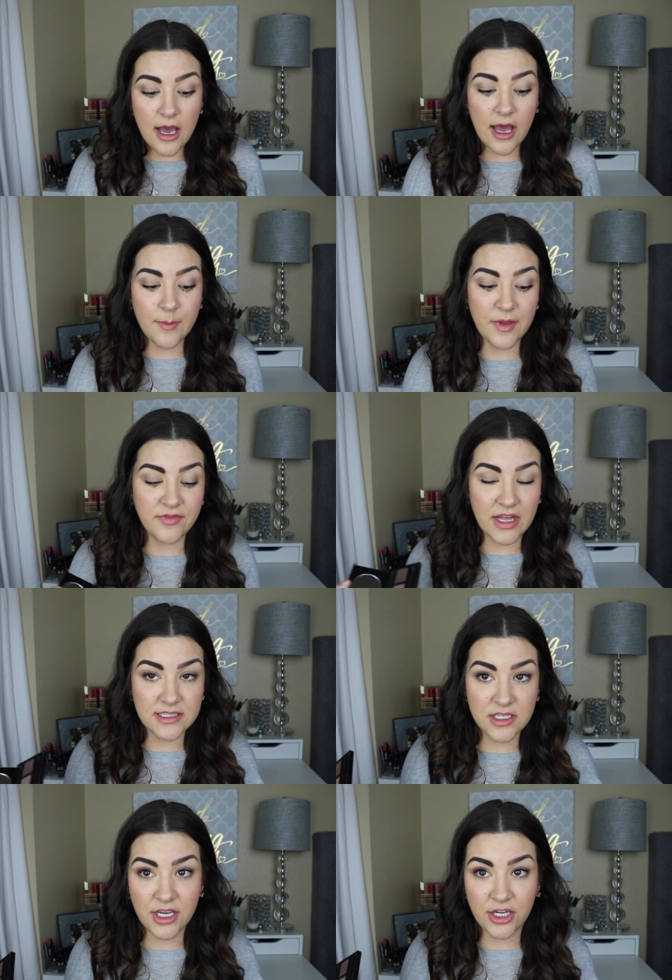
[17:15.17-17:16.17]
If
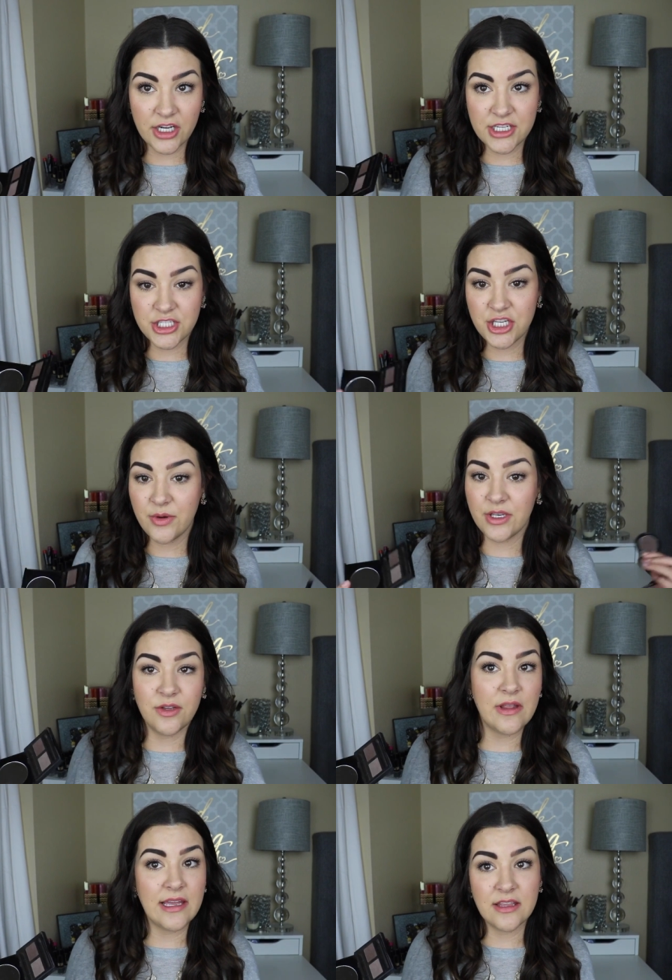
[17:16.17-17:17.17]
that's not your issue and
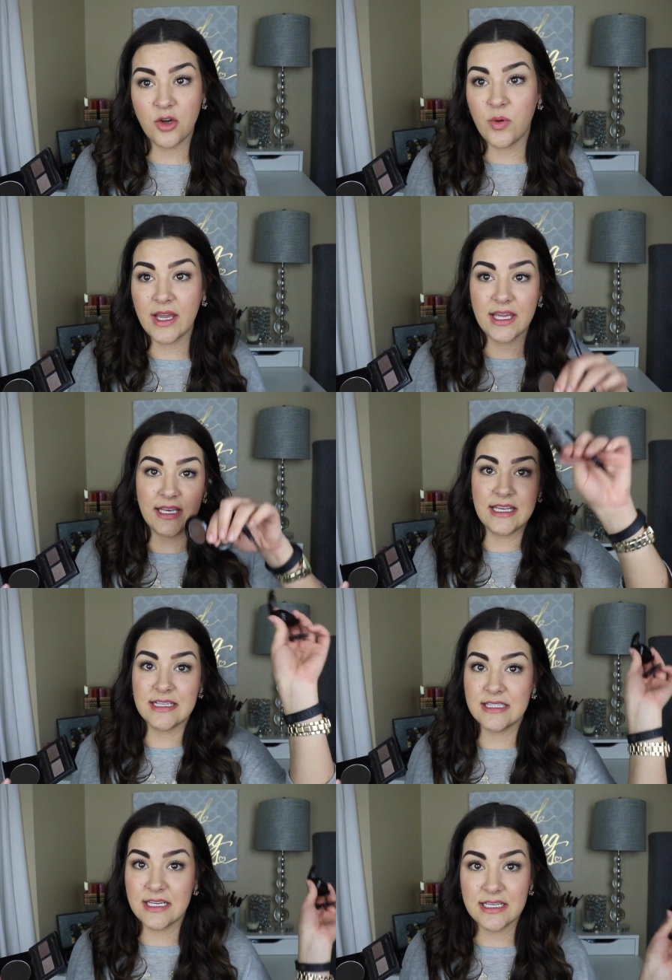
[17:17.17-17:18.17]
you like the quick and
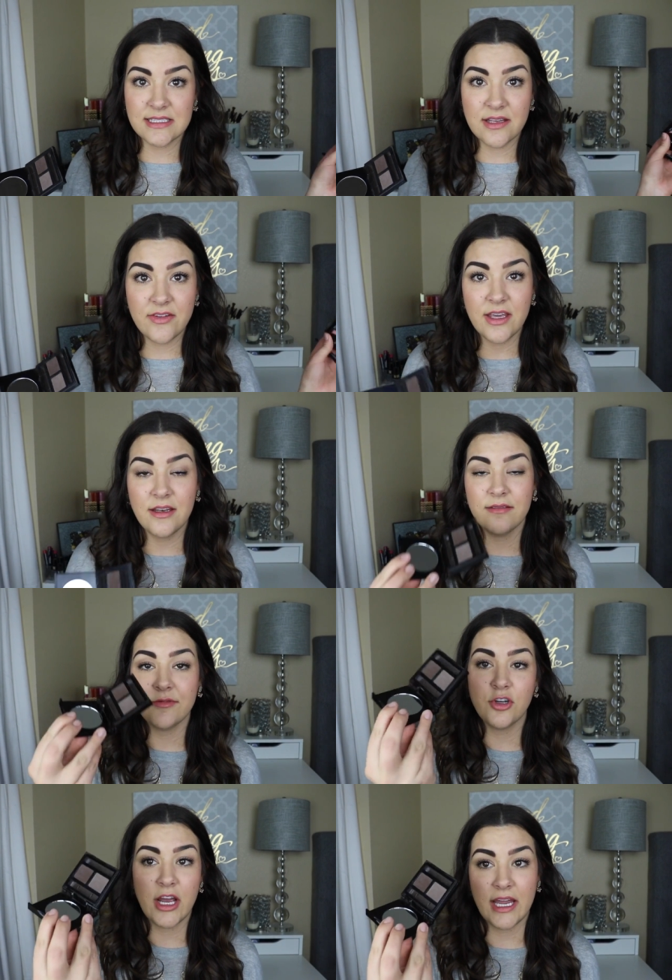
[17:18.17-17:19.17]
easiness of it,
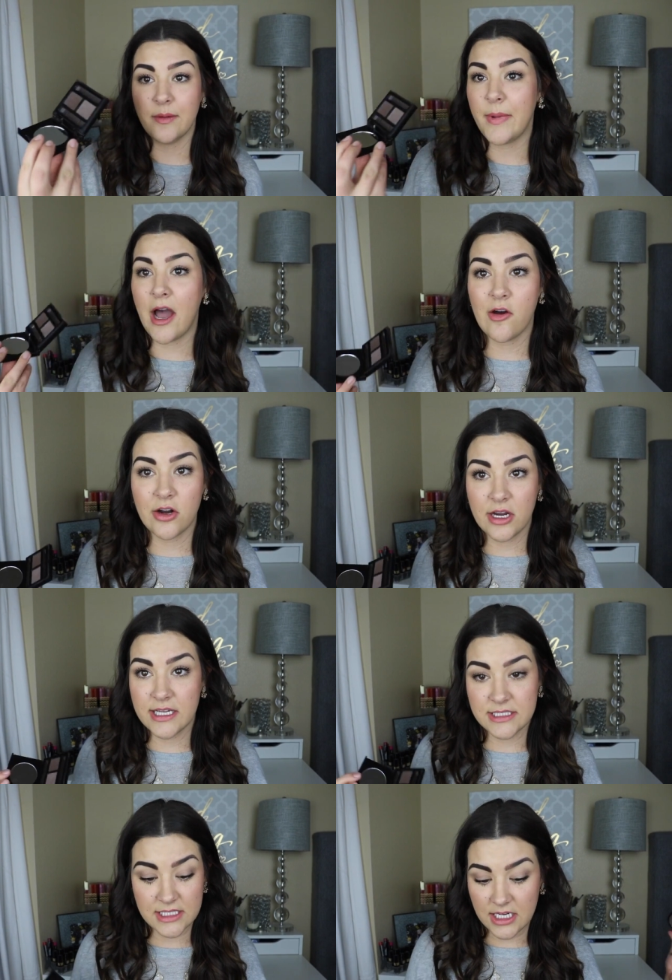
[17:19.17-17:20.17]
great, powder
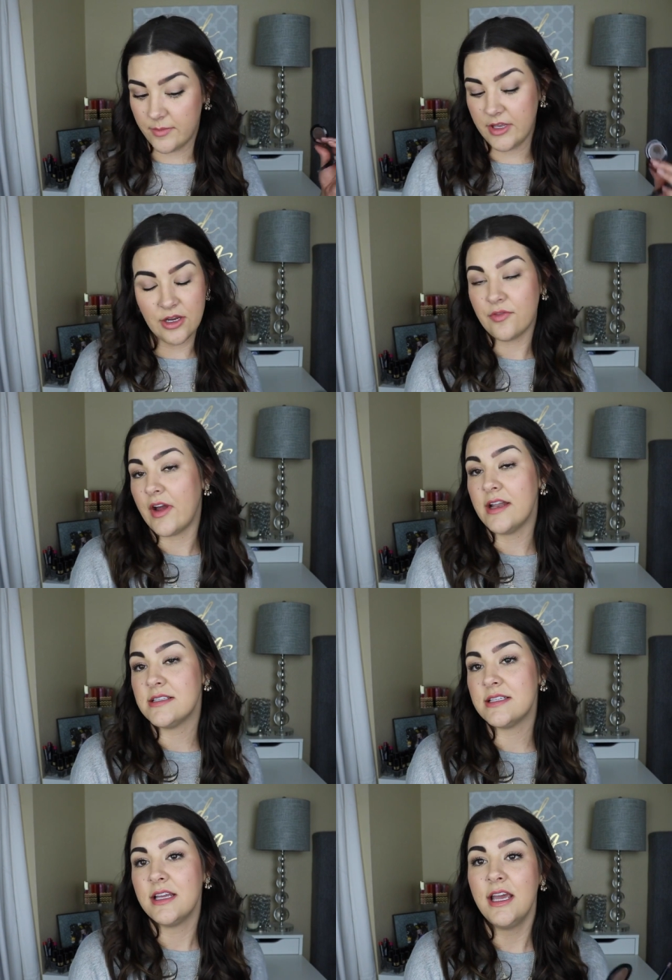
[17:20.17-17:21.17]
is gonna be your friend.